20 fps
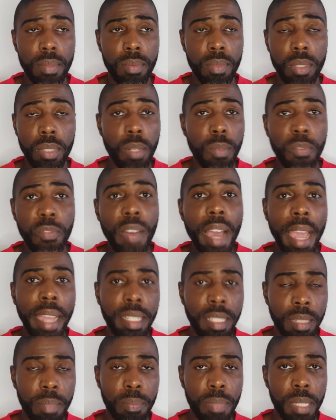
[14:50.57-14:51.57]
you know,
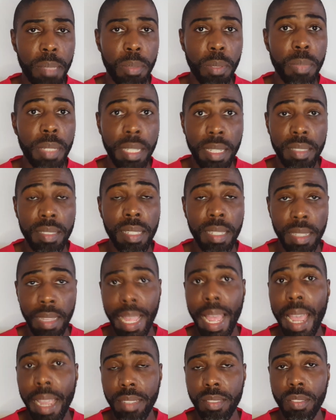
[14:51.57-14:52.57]
fighting people because he
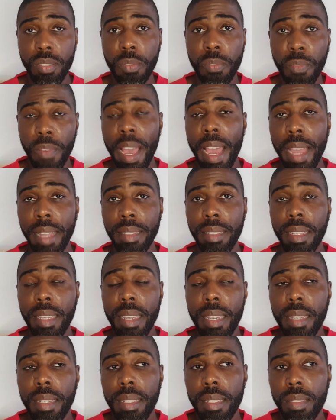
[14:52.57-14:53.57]
likes to fight.
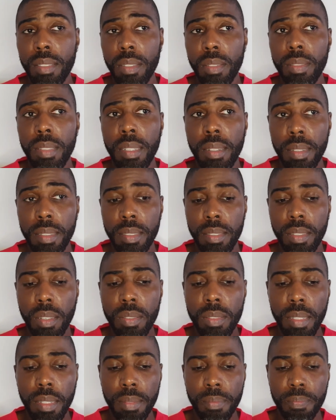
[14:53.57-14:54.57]
He's on
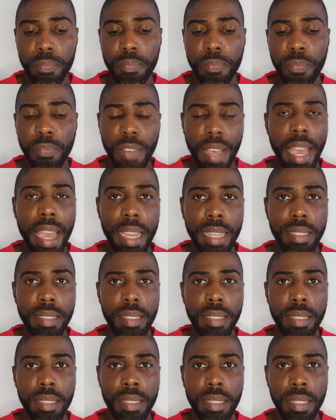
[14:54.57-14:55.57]
the fight.
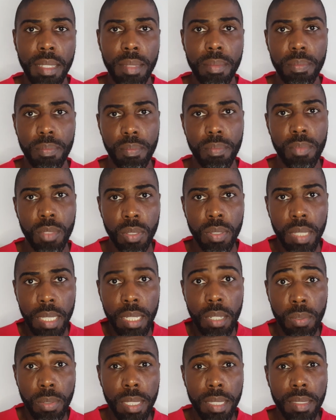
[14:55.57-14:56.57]
He, you know,
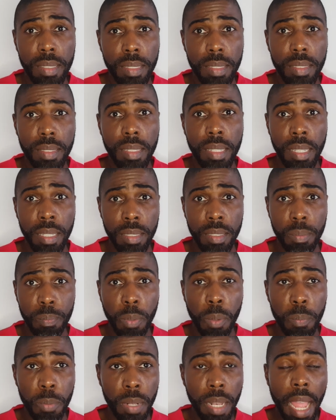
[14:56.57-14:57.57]
increases his
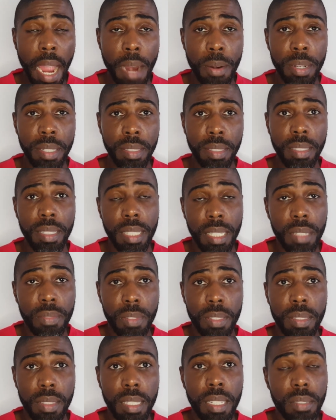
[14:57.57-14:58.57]
popularity.
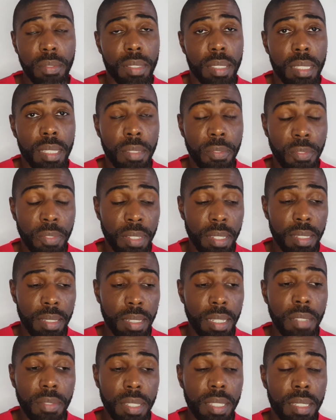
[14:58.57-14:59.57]
Even
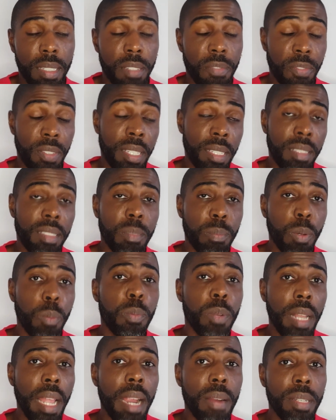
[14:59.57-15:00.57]
if his
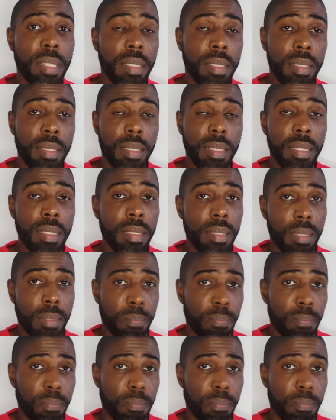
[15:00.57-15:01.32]
popularity is